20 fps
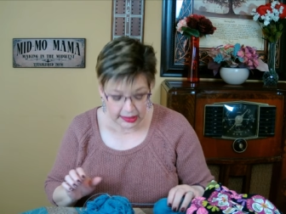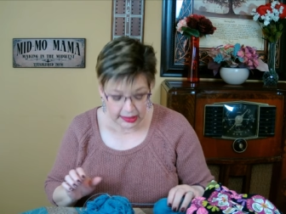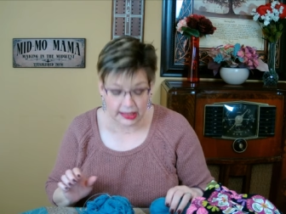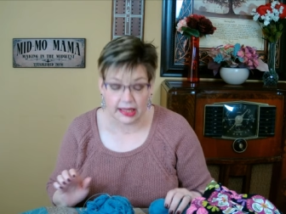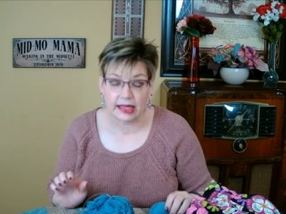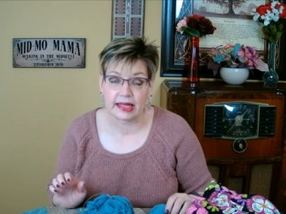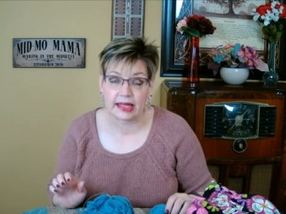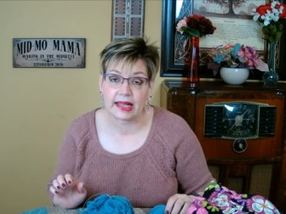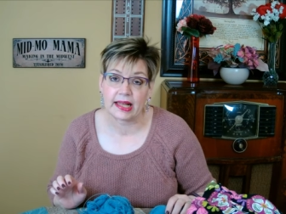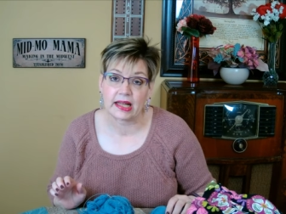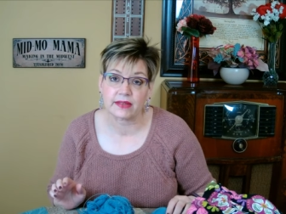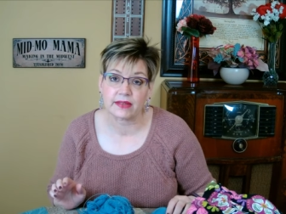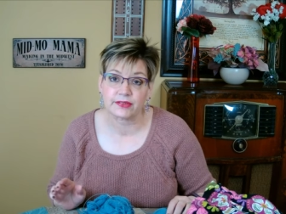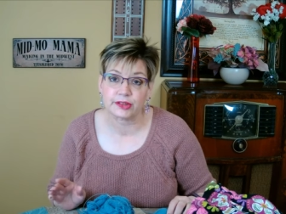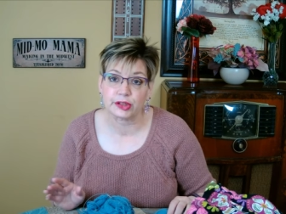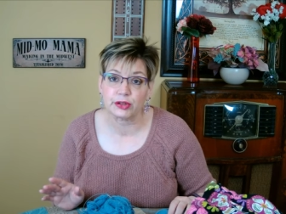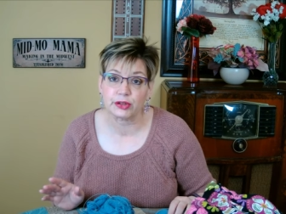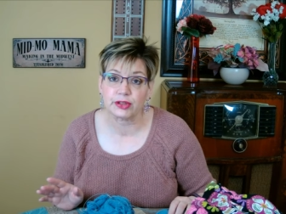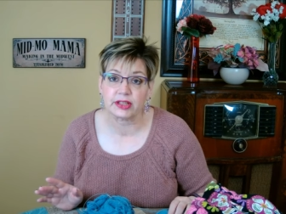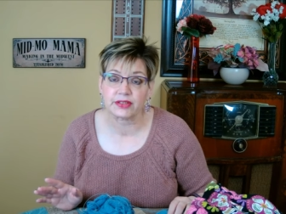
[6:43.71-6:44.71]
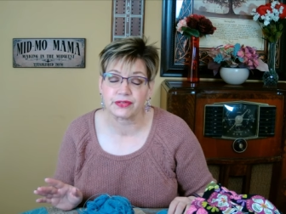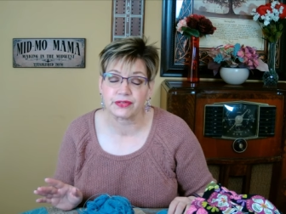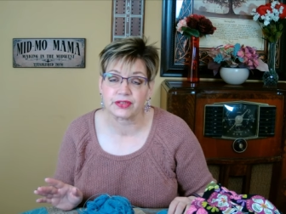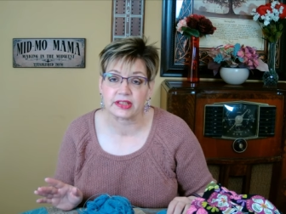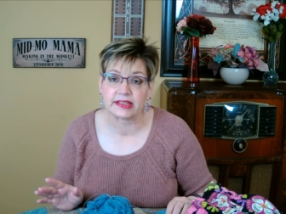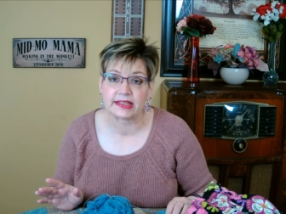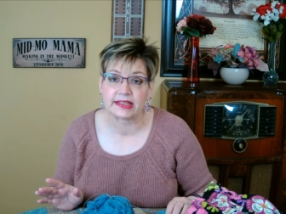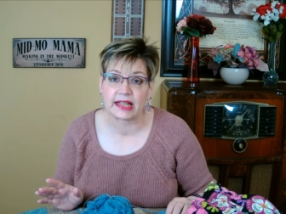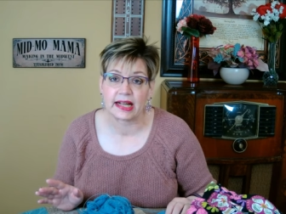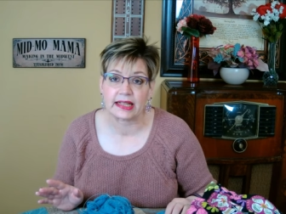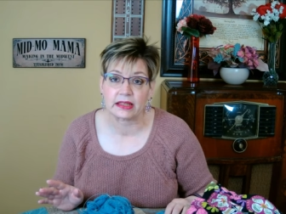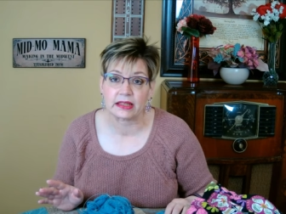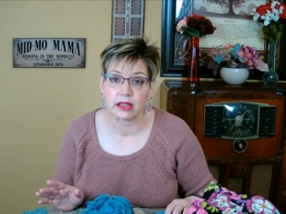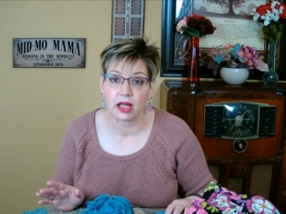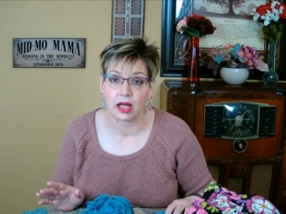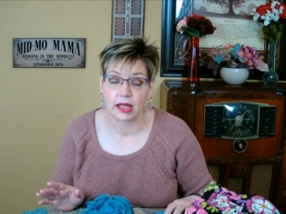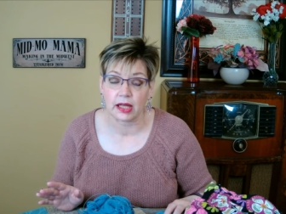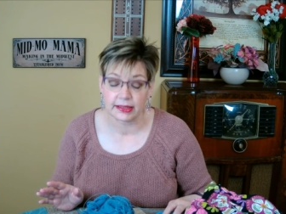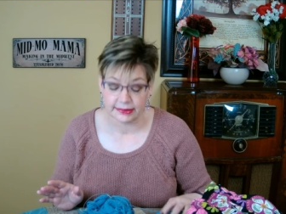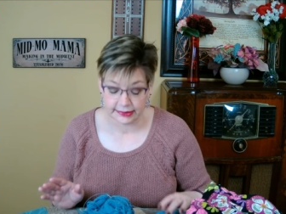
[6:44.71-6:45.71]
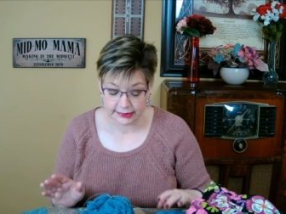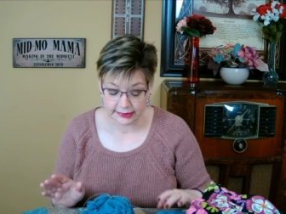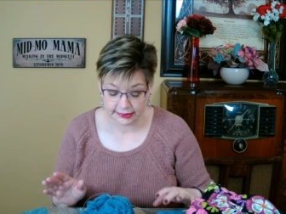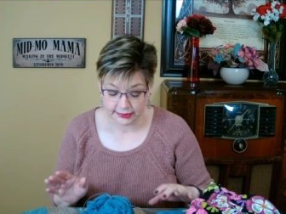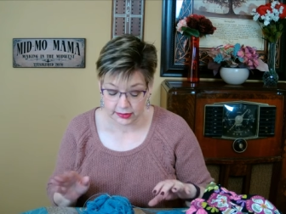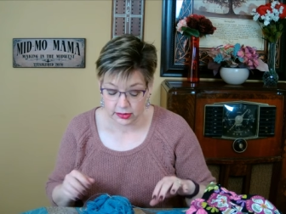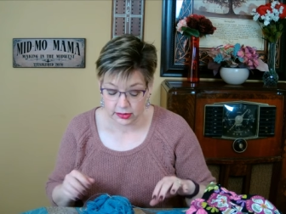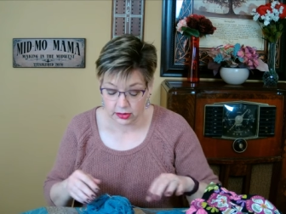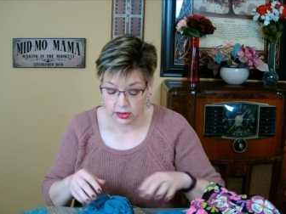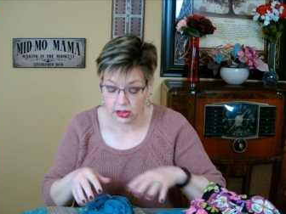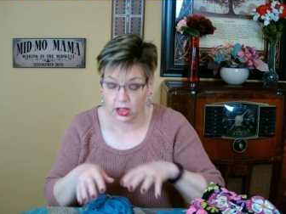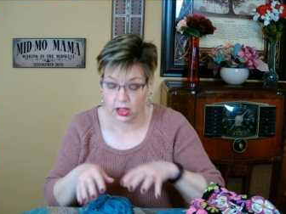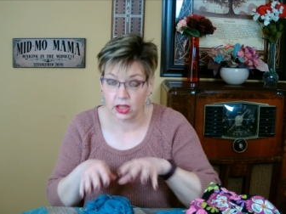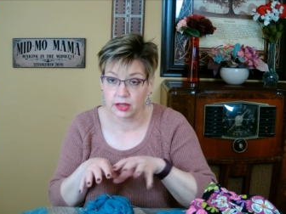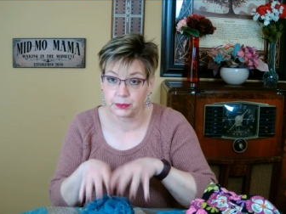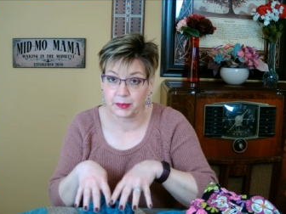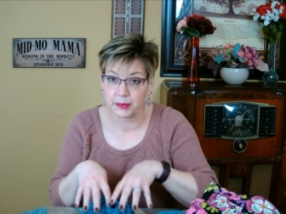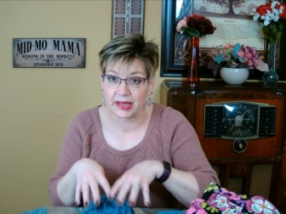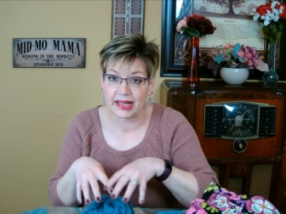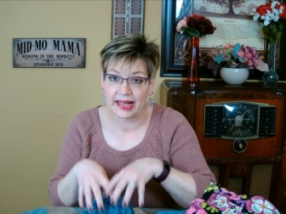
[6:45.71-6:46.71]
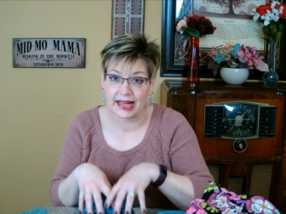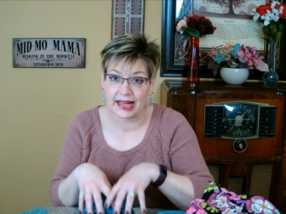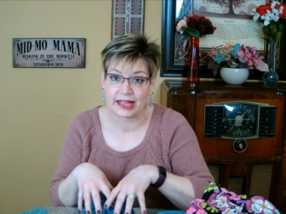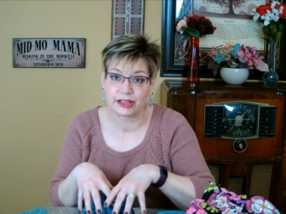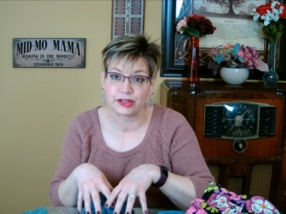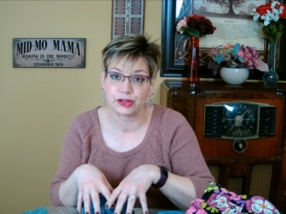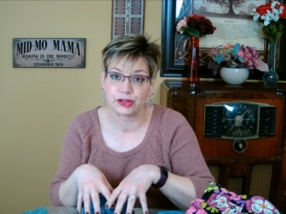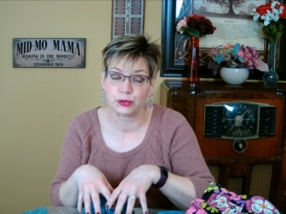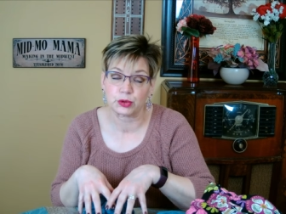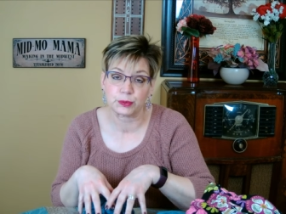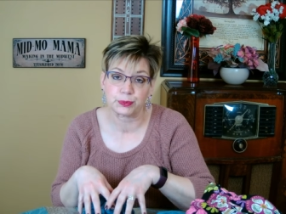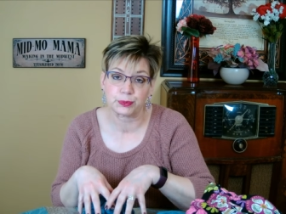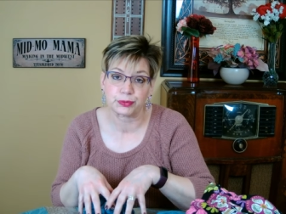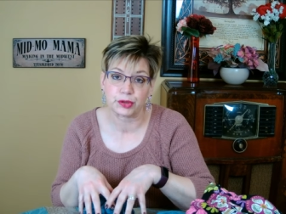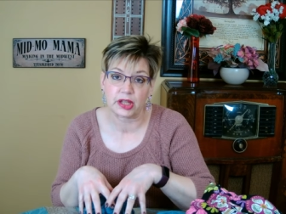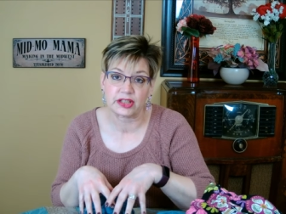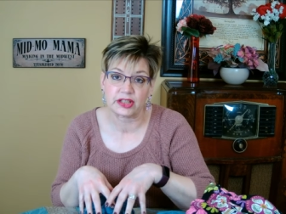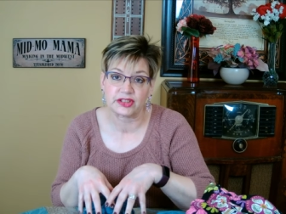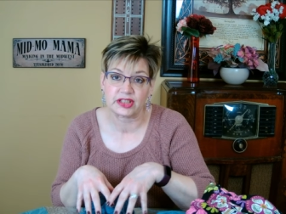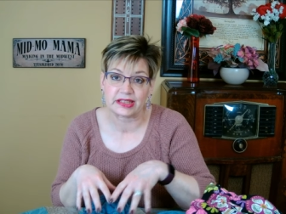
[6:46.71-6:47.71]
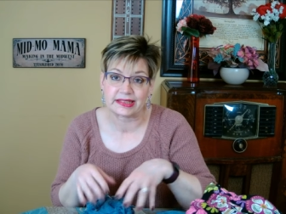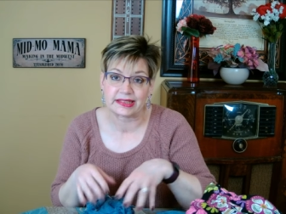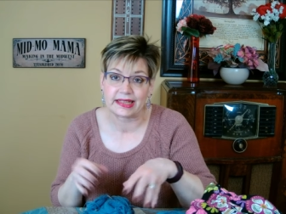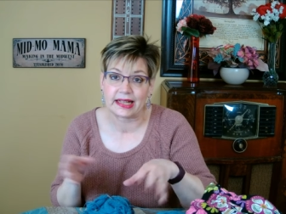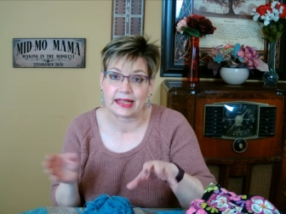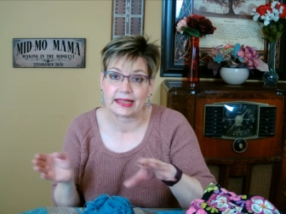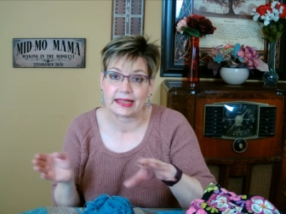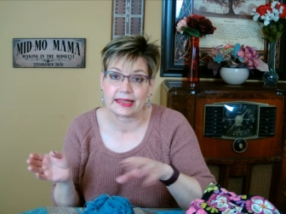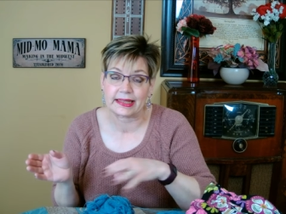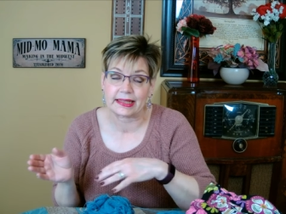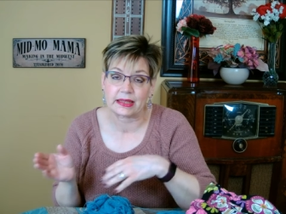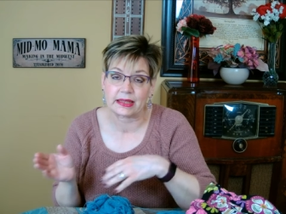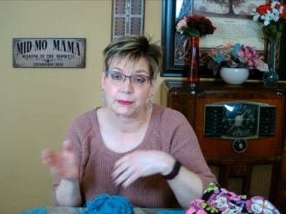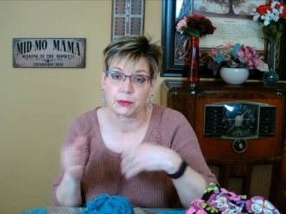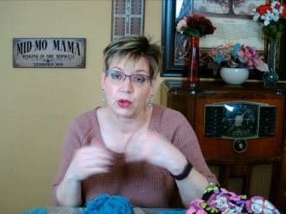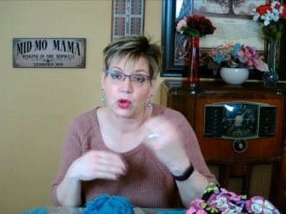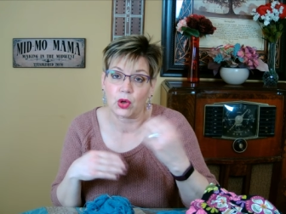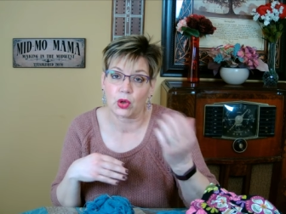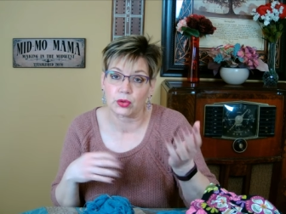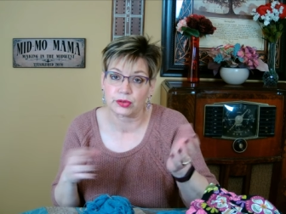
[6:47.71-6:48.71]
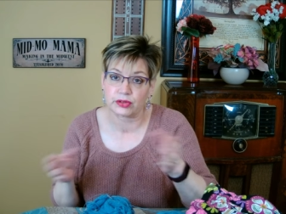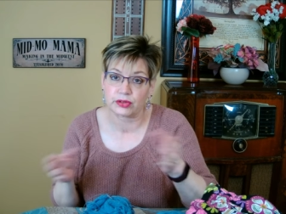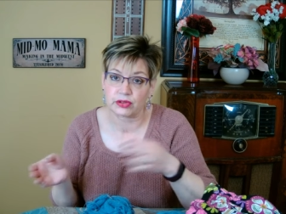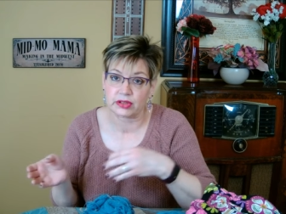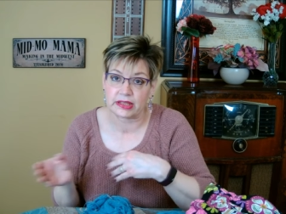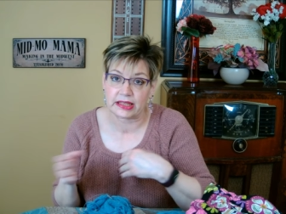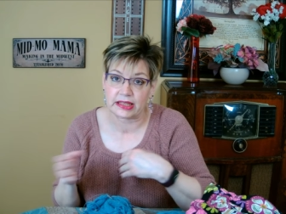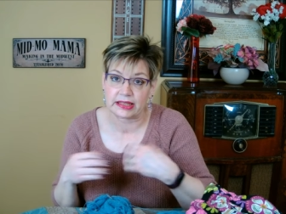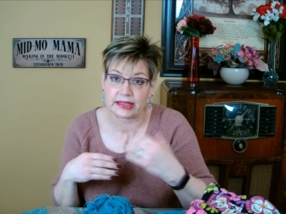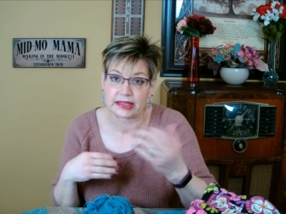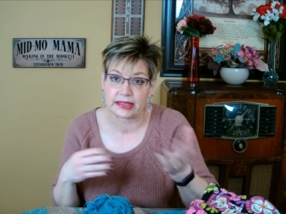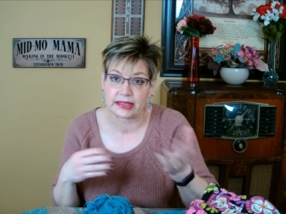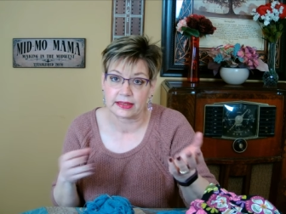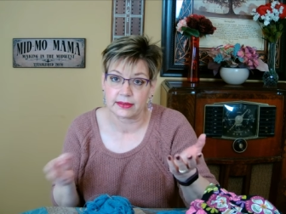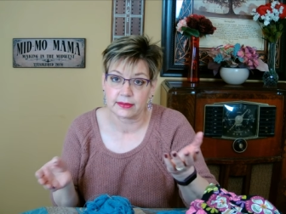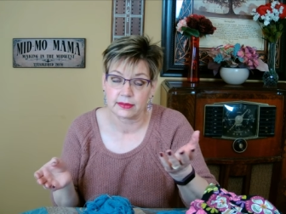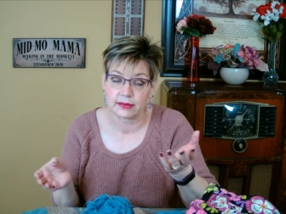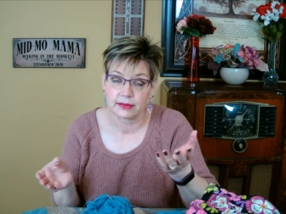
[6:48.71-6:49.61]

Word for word: I have two different dye lots on my actual project, I am alternating